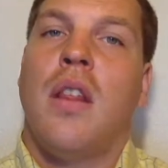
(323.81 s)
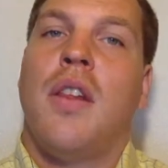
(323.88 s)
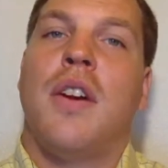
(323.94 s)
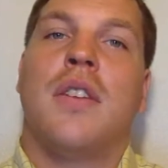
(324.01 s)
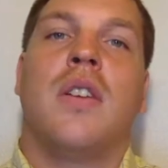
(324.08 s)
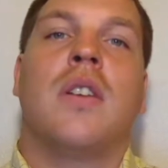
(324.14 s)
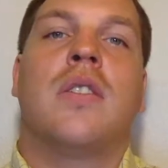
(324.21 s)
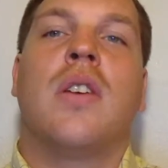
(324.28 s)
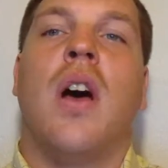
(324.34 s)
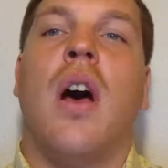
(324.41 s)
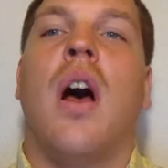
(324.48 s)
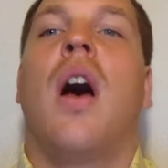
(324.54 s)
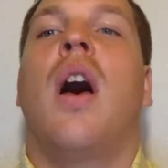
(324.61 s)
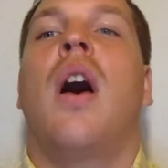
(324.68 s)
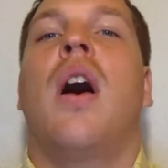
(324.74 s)
there's a
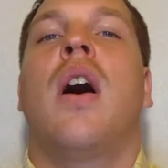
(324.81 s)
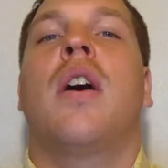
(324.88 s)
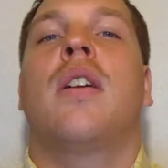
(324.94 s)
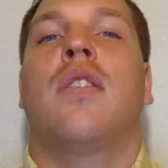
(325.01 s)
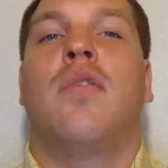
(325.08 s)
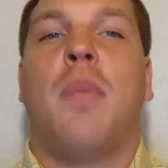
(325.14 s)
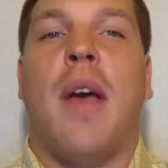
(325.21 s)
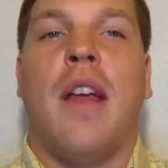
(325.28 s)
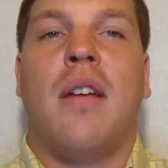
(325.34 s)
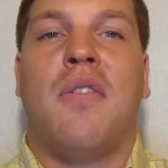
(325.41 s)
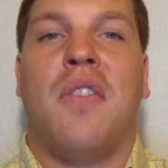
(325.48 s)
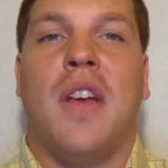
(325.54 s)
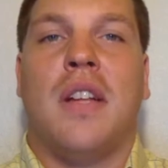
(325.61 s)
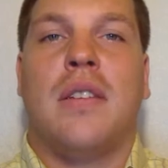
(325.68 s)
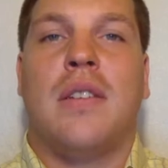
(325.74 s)
ton of
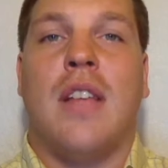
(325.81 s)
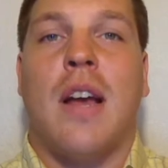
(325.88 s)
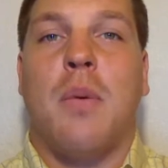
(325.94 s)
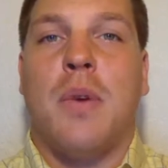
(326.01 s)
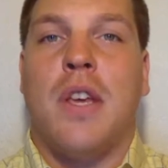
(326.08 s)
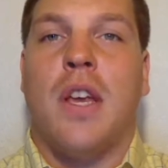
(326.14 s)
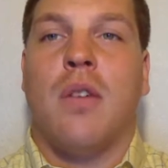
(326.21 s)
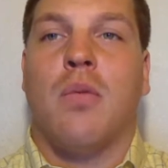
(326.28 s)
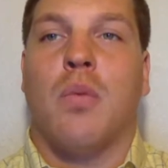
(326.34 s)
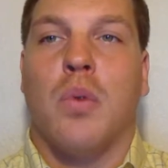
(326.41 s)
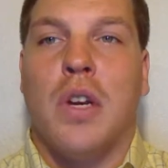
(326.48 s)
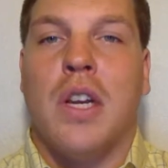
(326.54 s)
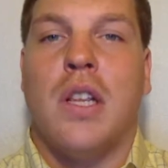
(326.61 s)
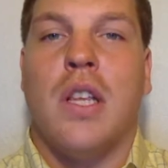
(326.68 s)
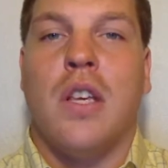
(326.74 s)
benefits that we can
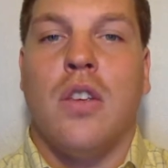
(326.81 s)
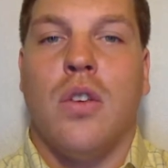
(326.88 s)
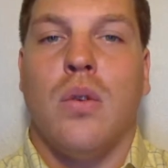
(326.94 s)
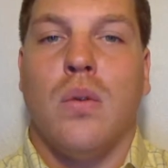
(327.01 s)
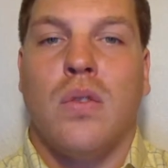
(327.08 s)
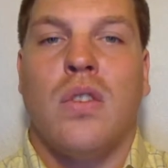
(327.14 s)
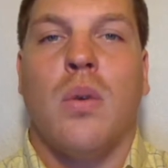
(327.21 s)
really use